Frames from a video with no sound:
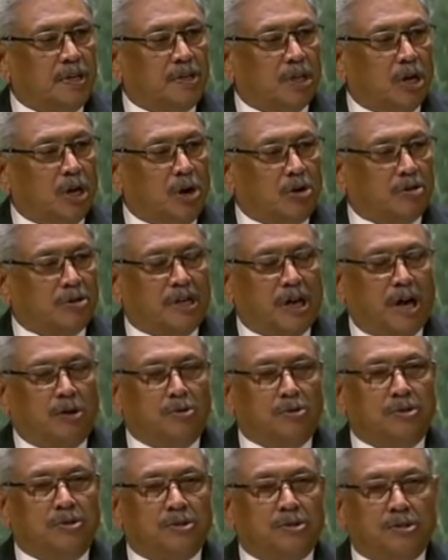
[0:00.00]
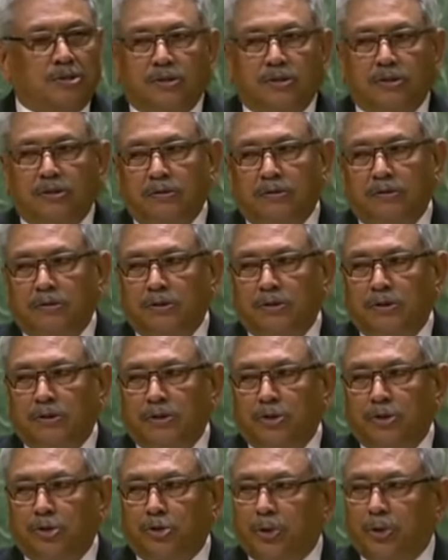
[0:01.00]
The lockdowns,
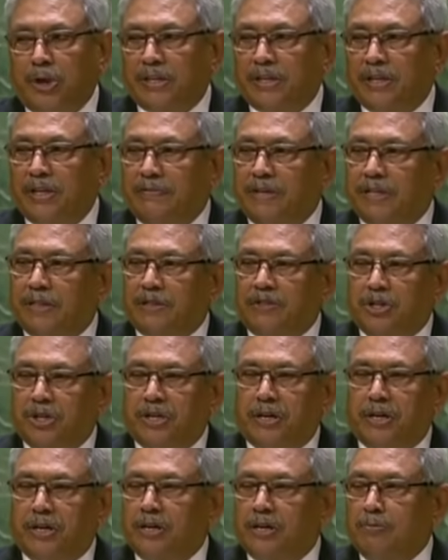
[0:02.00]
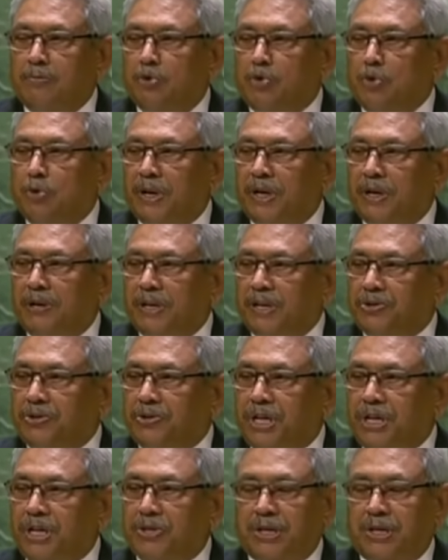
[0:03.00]
together with general movement
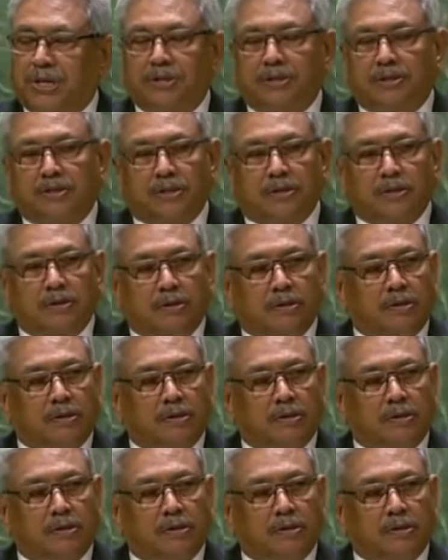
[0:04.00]
restrictions,